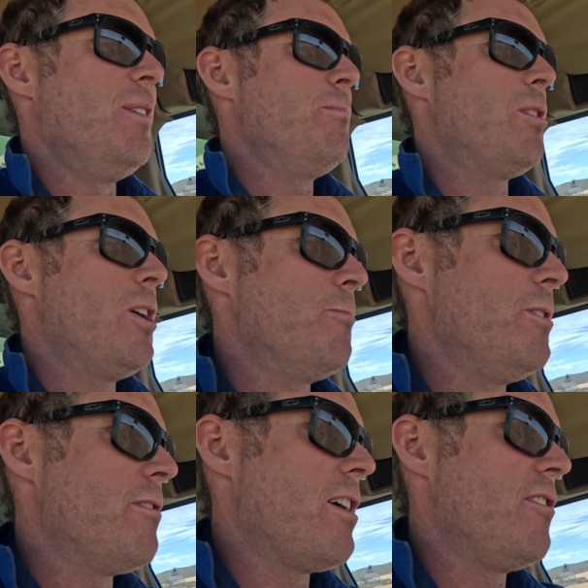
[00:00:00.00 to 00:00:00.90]
blown
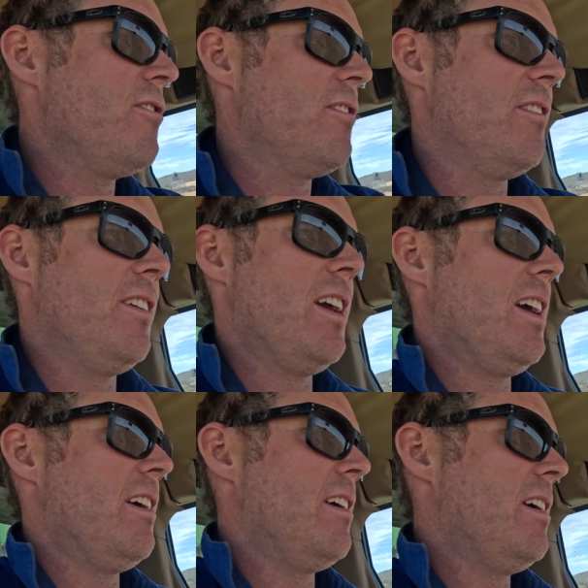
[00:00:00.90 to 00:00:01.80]
windrows,
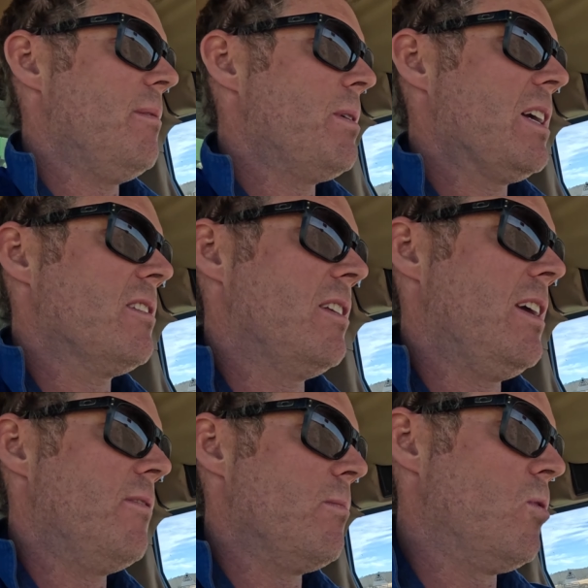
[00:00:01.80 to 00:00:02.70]
yeah, it makes it
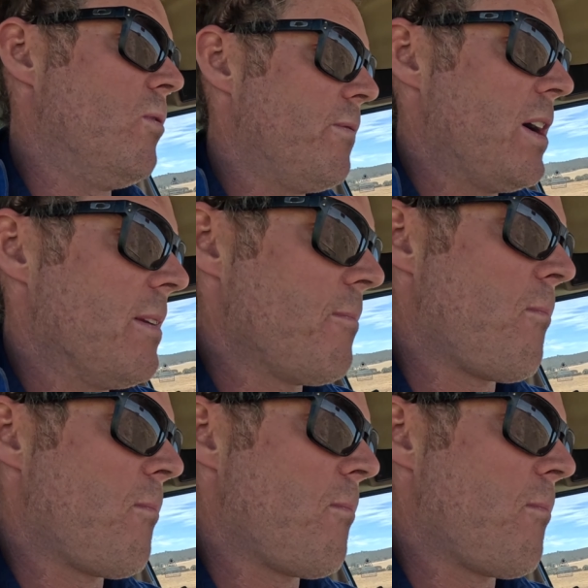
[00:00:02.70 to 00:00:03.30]
even more fun.